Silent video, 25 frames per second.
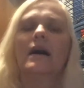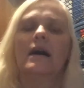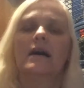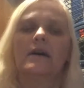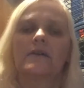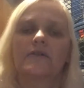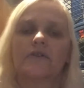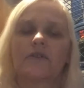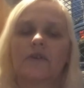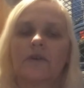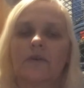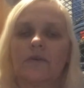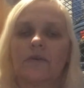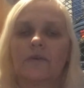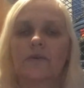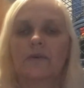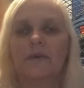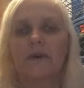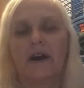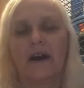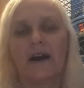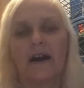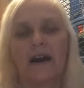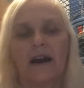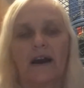So,
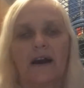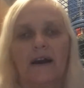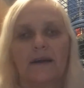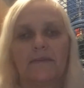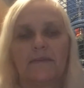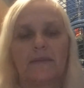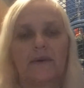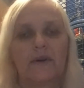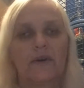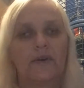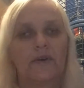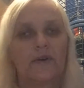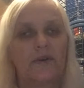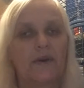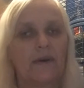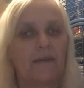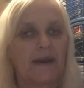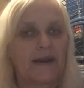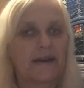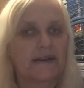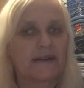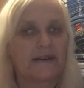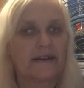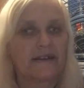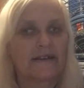who am I
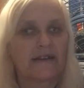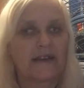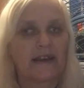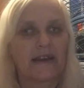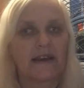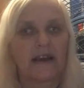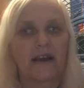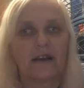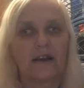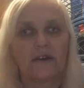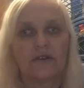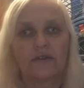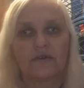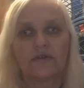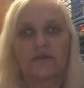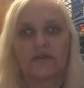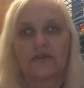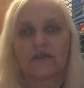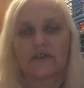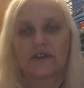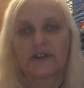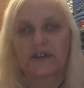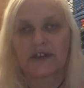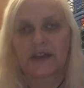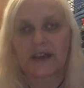going to say hello to
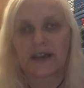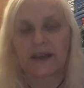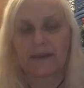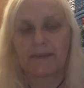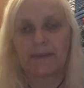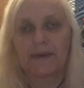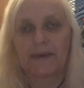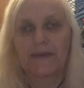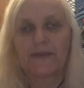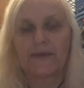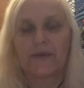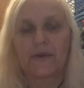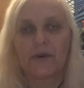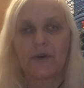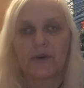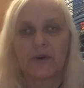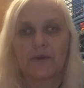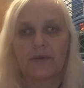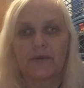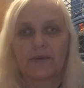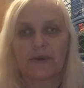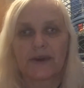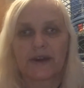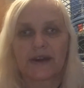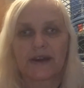today before
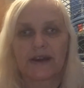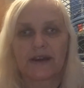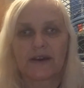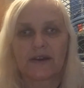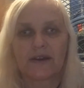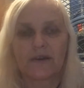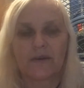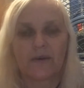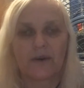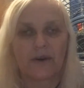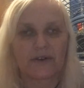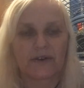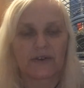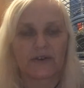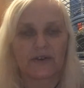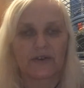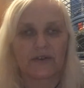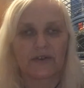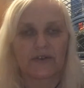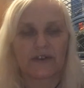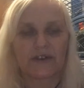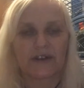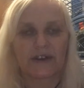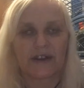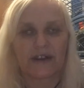we go on to
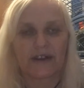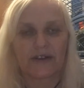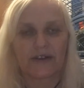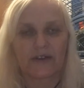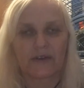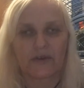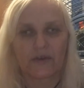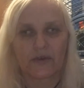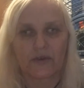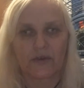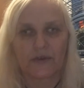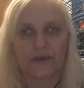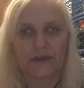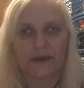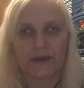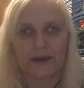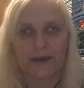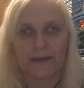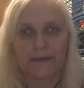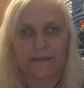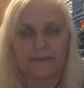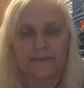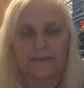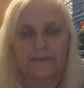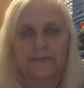today's story?
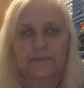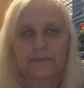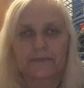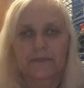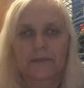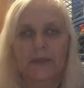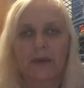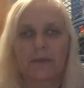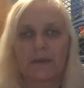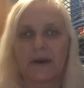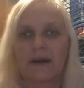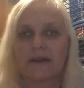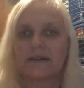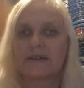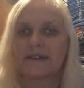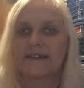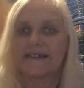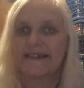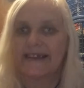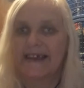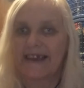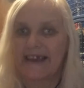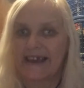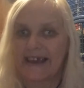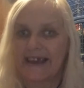Well,
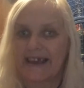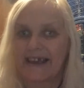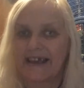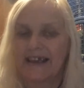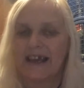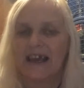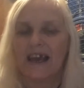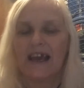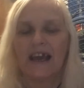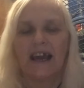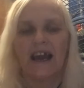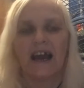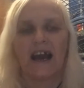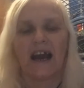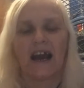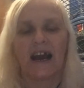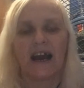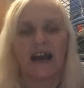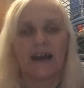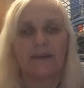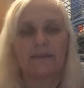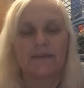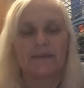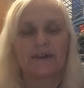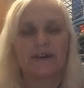today
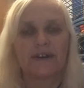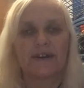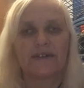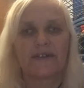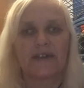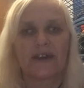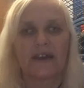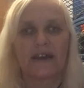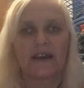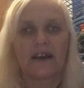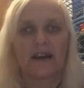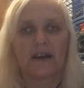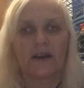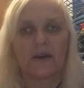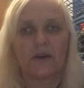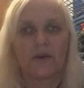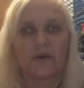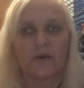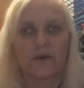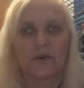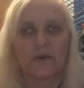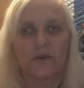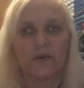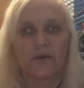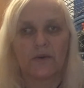I'm going to say
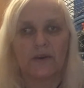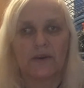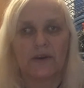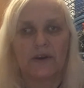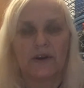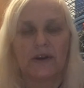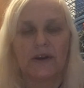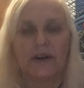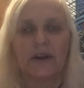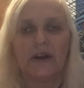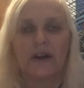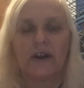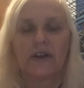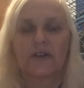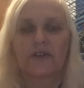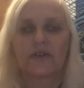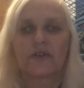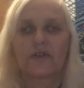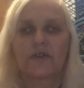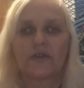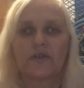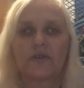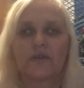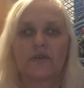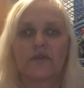hello
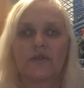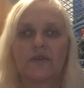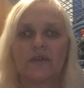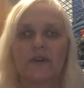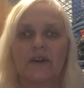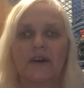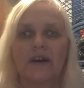to